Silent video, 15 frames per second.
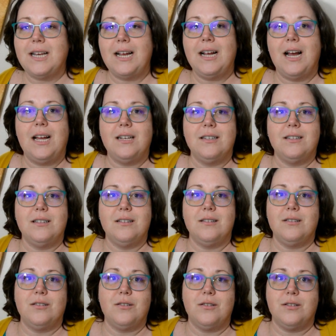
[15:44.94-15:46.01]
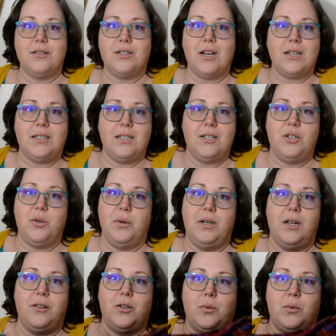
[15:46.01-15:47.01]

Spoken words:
I got sucked into another